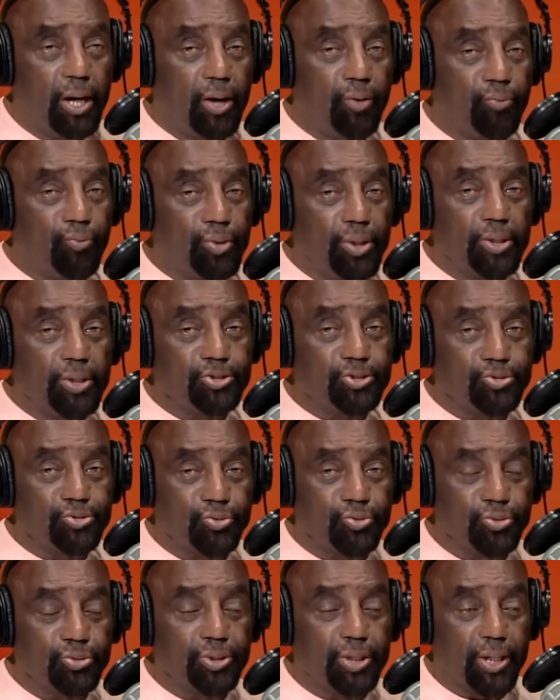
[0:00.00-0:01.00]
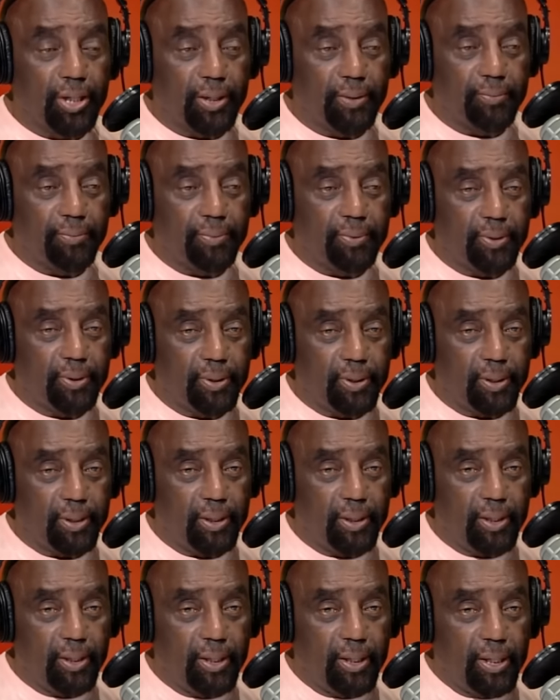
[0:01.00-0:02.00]
are really screwed up.
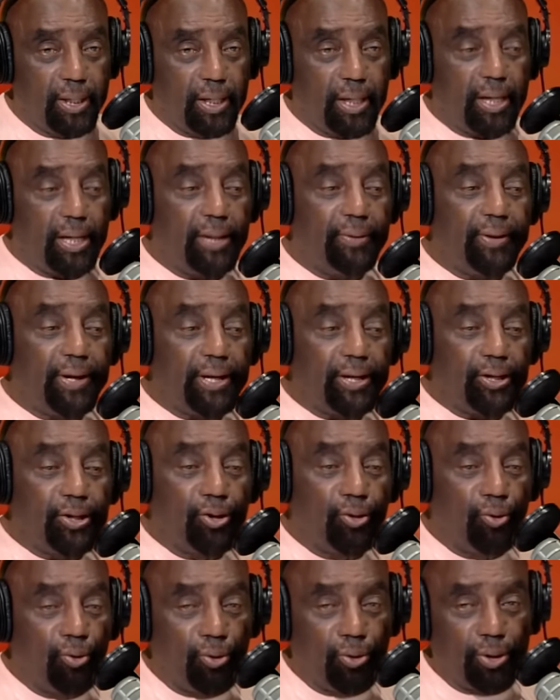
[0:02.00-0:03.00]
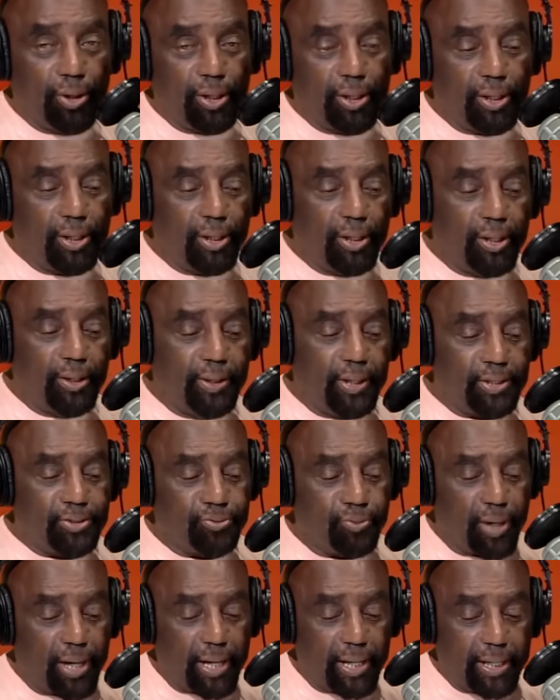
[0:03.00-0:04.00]
And they know it. That's
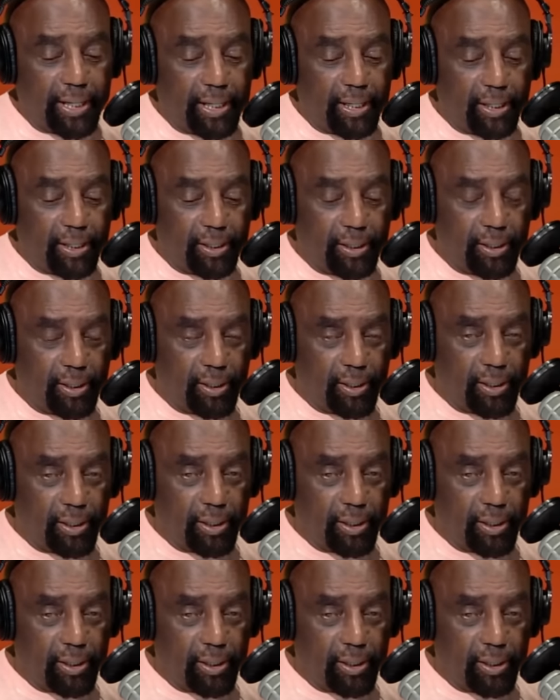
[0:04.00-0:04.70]
why they